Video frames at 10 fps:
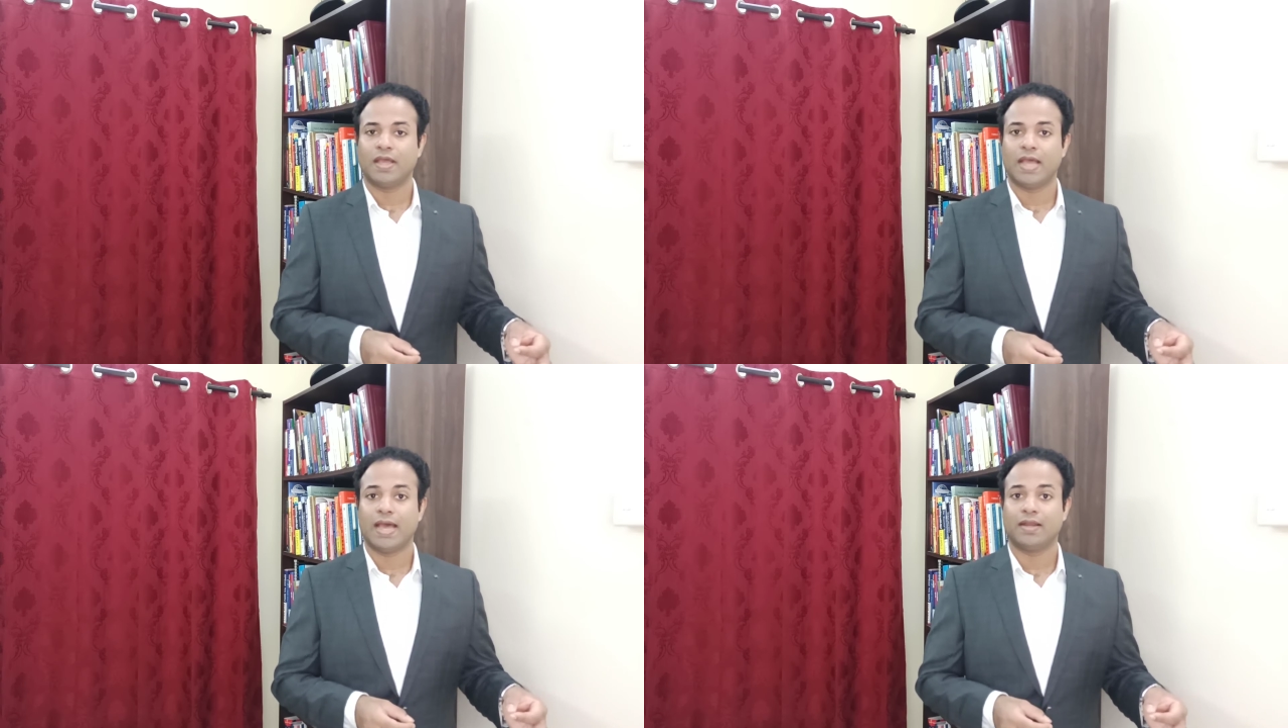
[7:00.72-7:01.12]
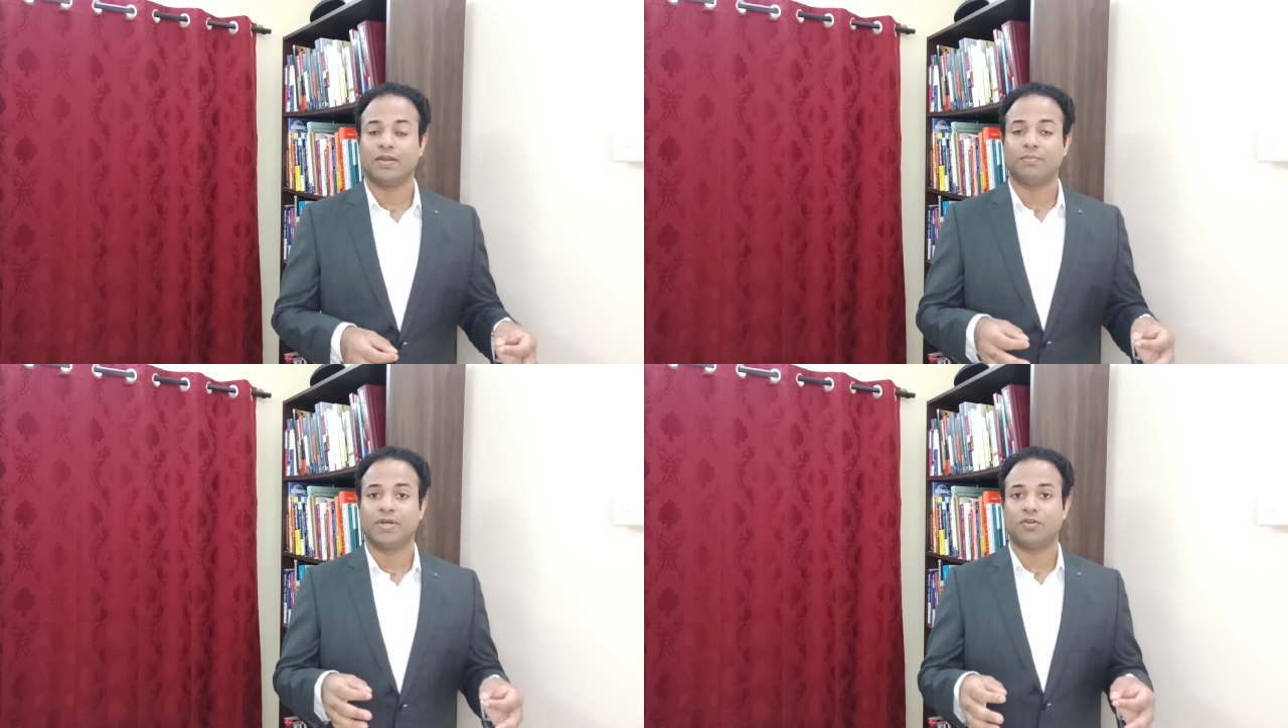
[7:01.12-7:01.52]

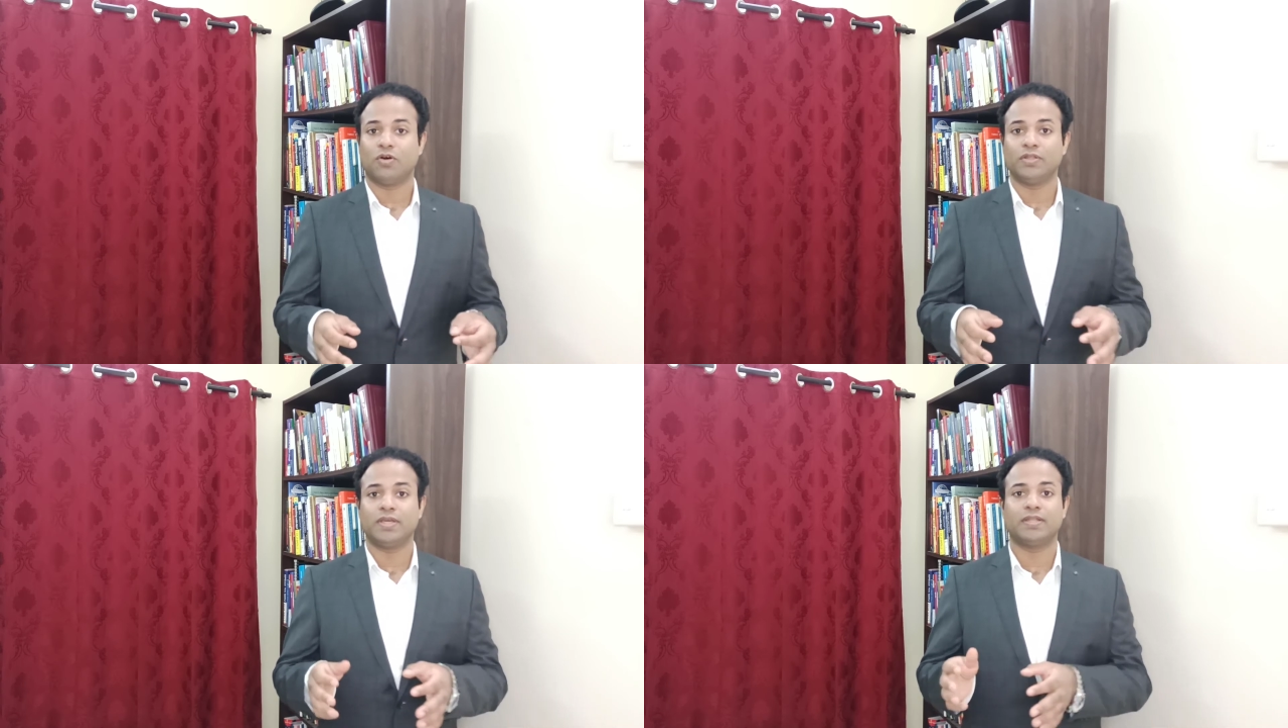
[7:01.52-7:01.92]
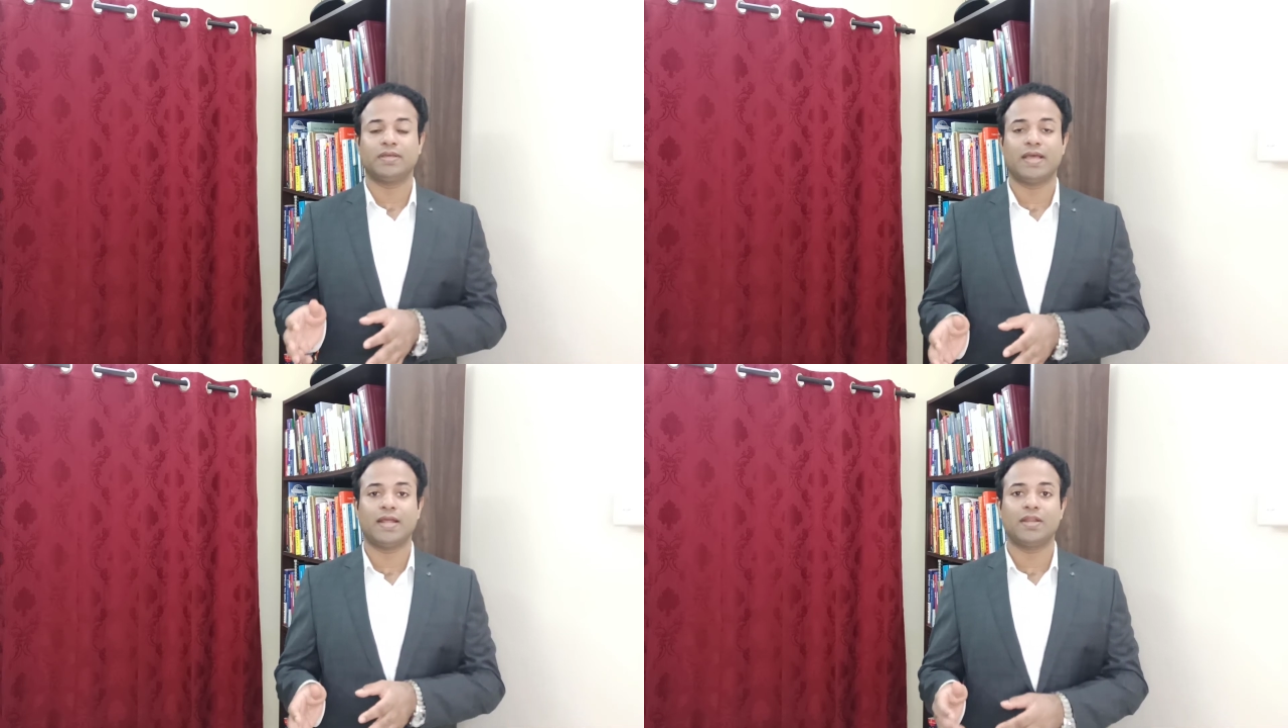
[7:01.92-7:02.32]
But on the
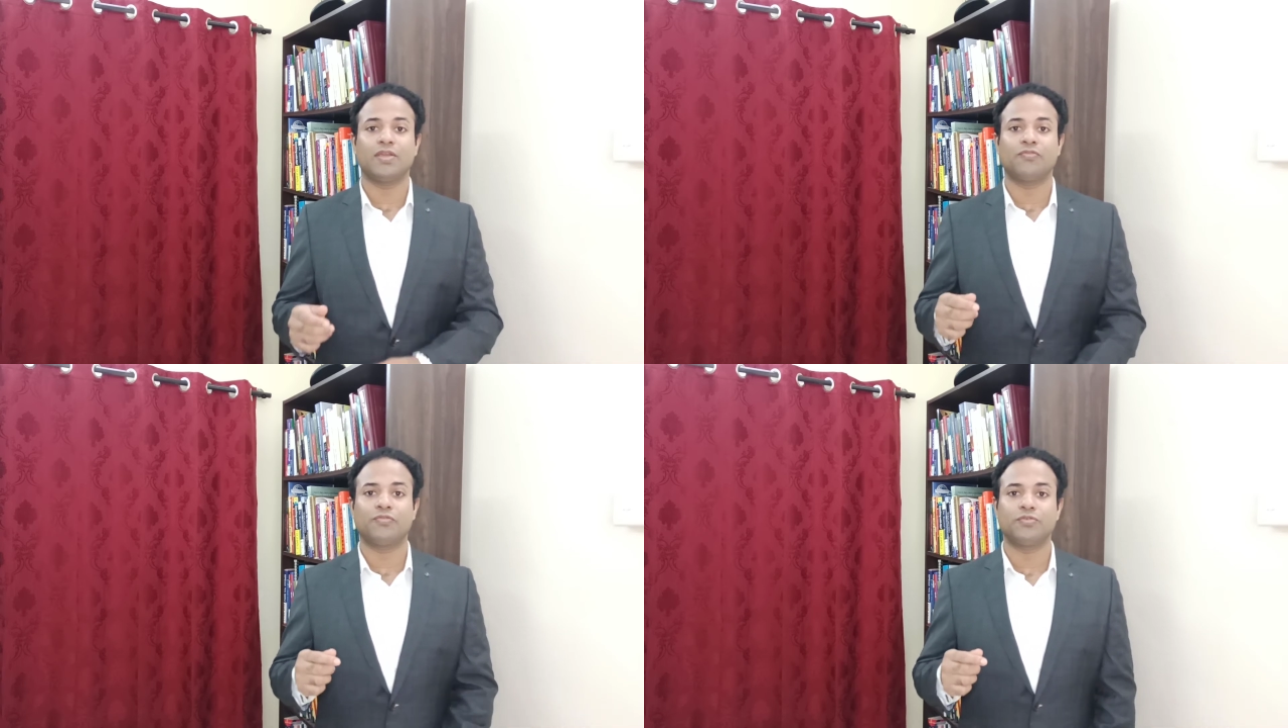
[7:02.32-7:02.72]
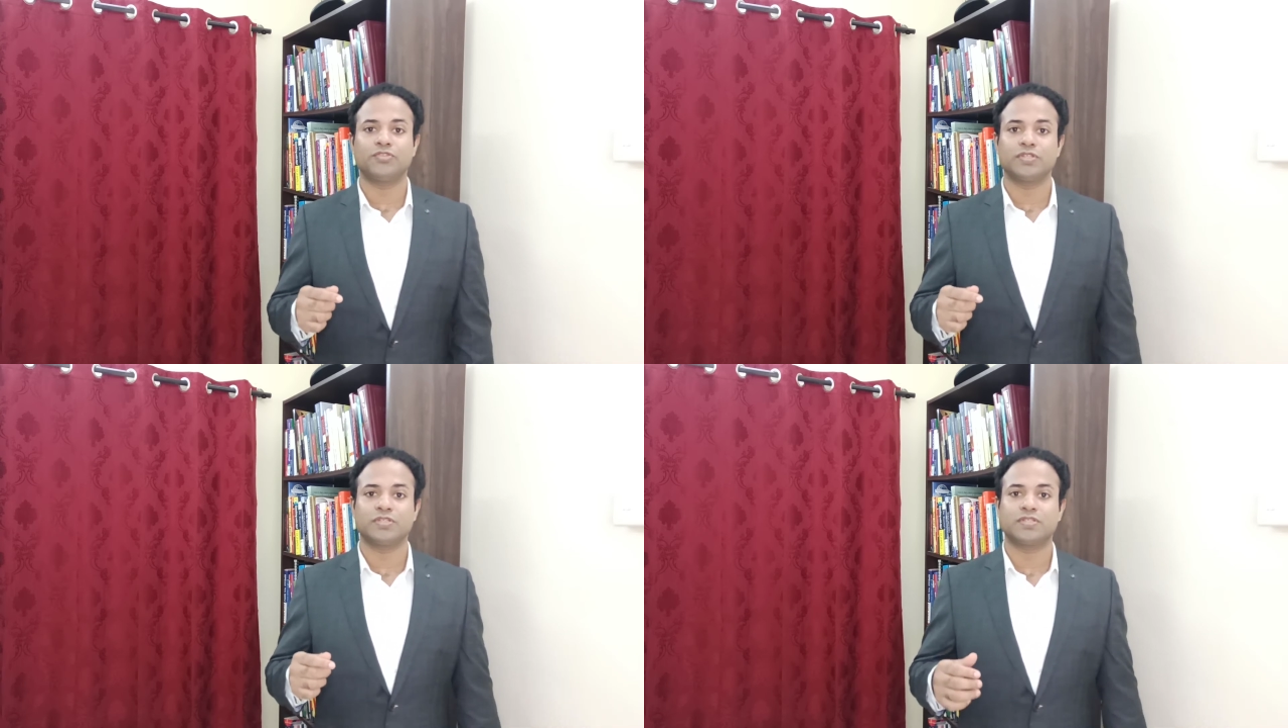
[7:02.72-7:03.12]
other hand, if you
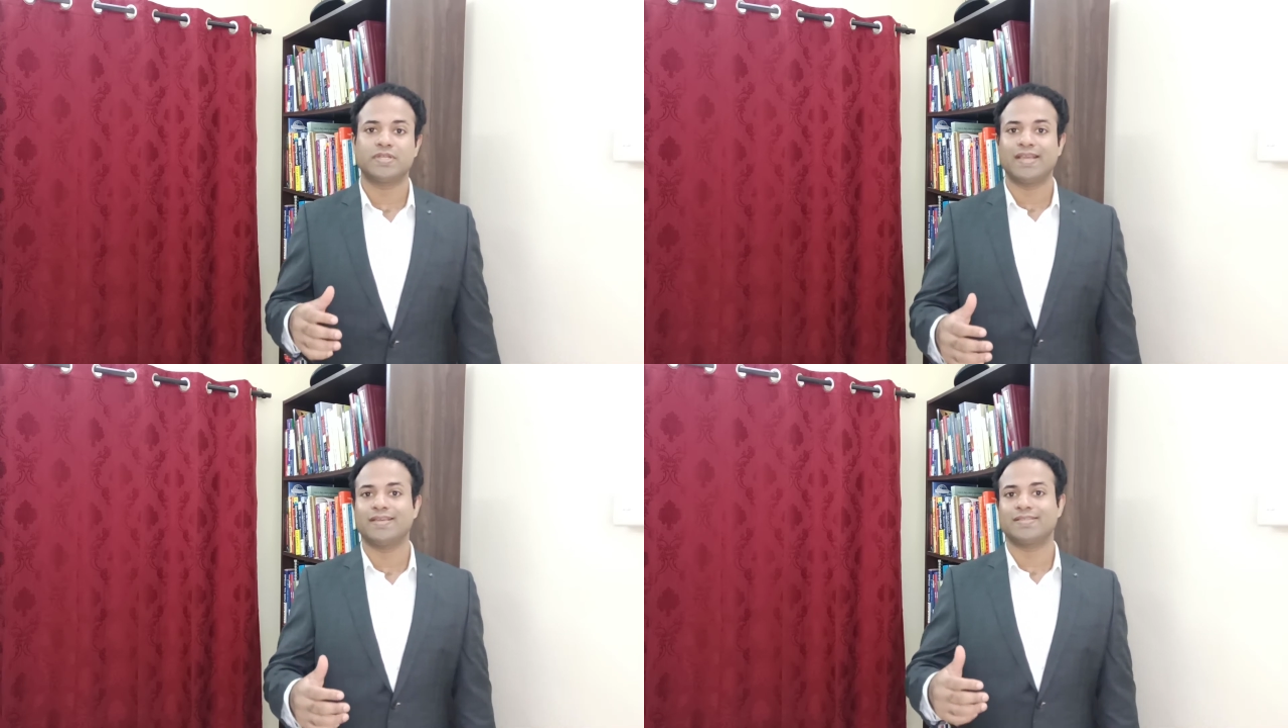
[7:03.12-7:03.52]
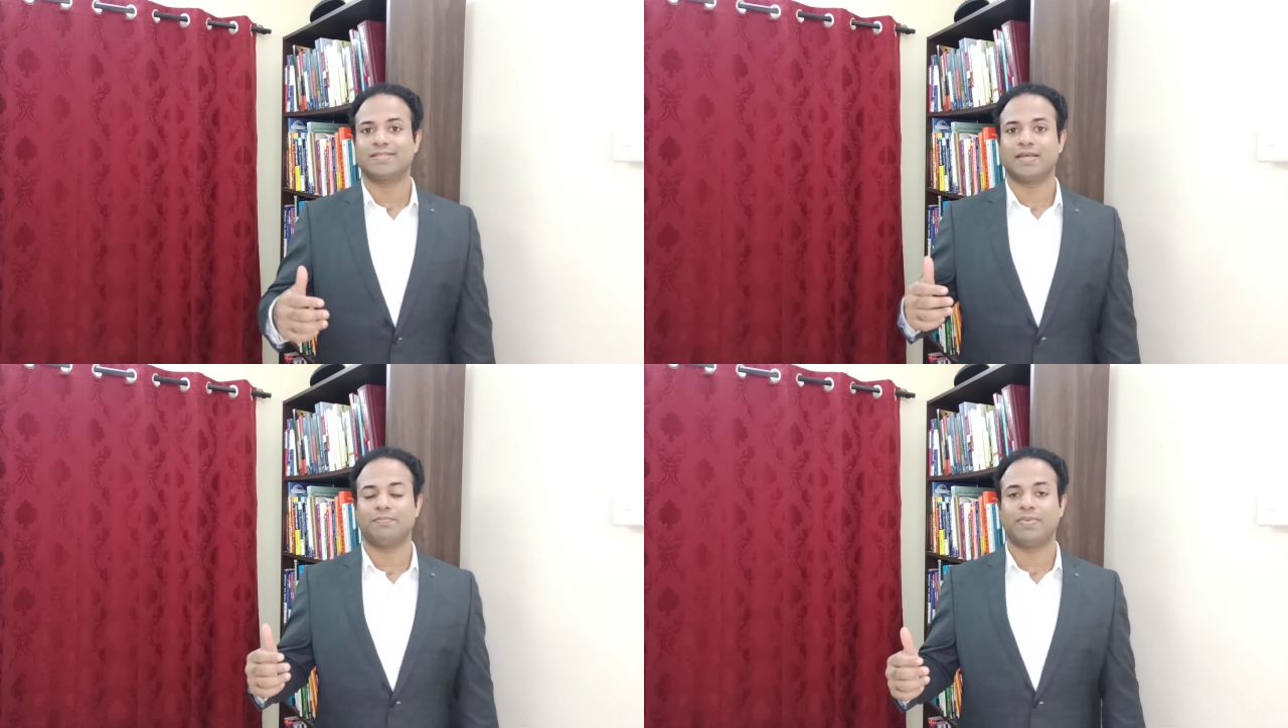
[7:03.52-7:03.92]
just take a
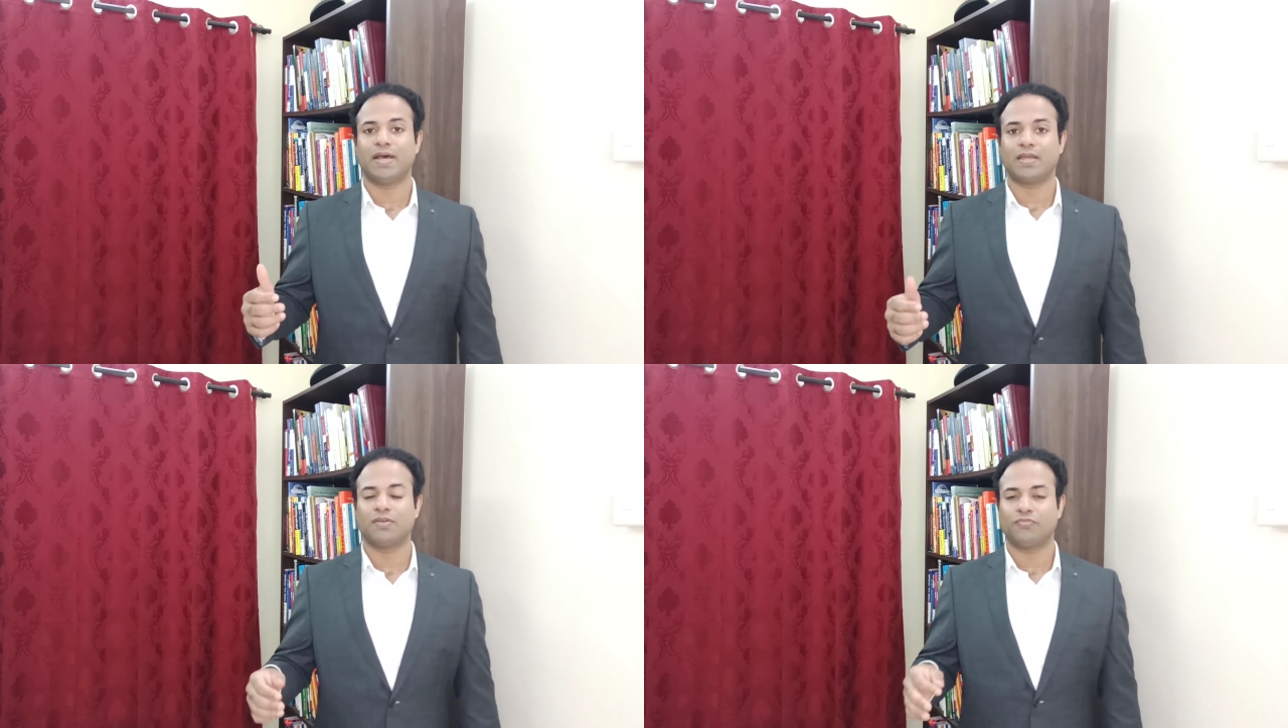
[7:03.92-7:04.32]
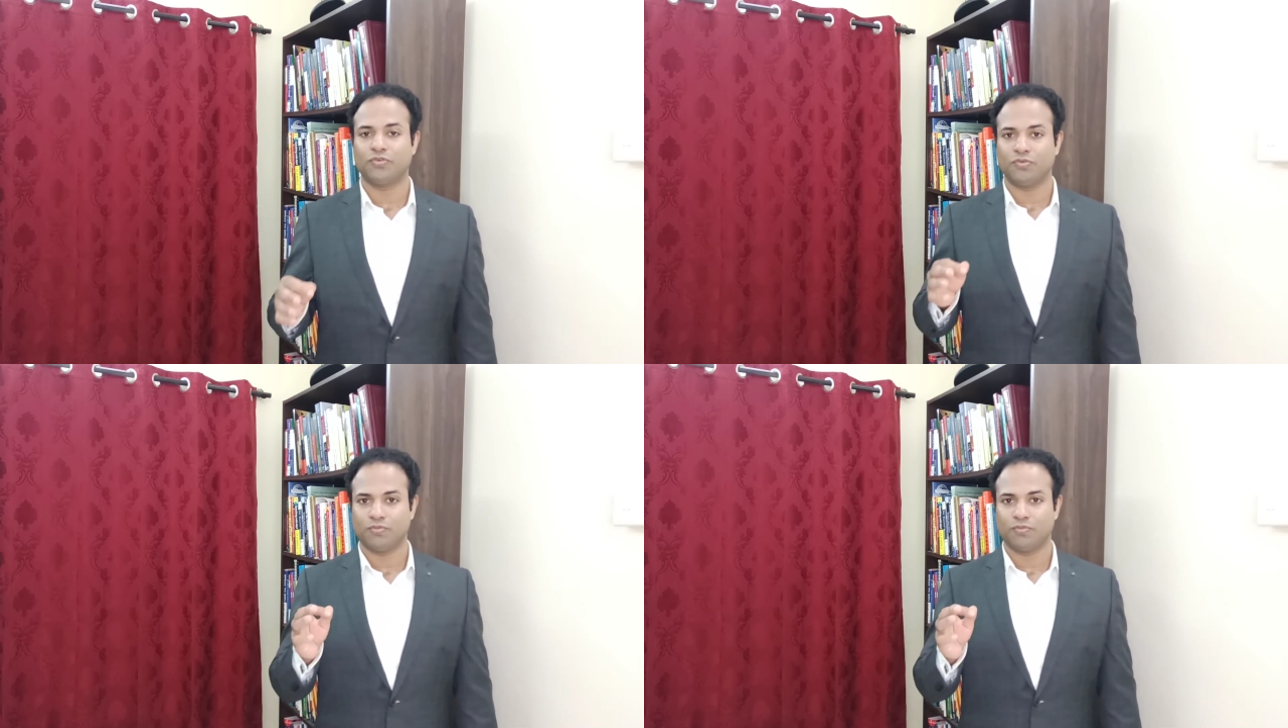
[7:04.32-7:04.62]
step back, if you